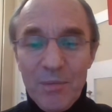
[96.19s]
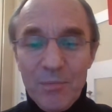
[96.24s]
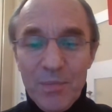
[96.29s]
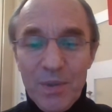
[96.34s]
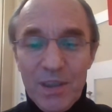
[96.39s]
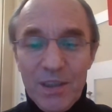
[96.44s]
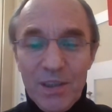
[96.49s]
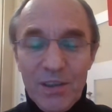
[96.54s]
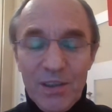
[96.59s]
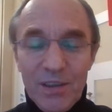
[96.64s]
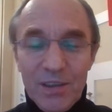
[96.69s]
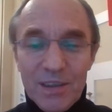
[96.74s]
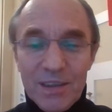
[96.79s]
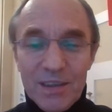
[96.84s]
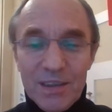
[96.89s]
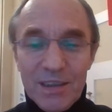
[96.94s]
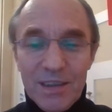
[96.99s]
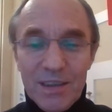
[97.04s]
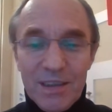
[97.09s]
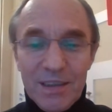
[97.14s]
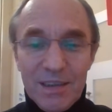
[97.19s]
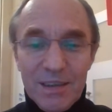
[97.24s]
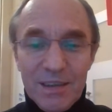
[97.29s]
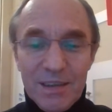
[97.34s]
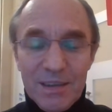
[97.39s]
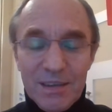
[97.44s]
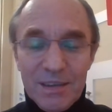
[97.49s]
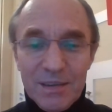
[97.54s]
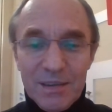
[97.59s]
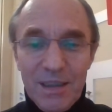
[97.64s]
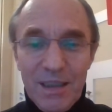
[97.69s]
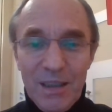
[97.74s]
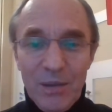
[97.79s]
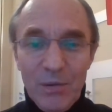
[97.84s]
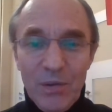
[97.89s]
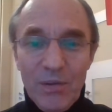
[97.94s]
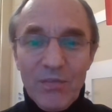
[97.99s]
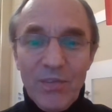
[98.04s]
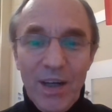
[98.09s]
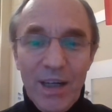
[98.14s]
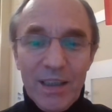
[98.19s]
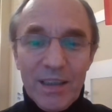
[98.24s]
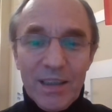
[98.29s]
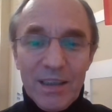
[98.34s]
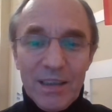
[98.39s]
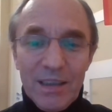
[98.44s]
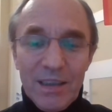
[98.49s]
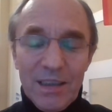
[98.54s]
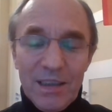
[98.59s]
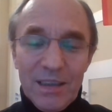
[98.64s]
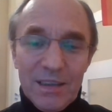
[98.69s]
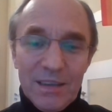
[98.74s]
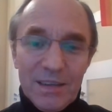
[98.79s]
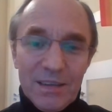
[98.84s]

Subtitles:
because our final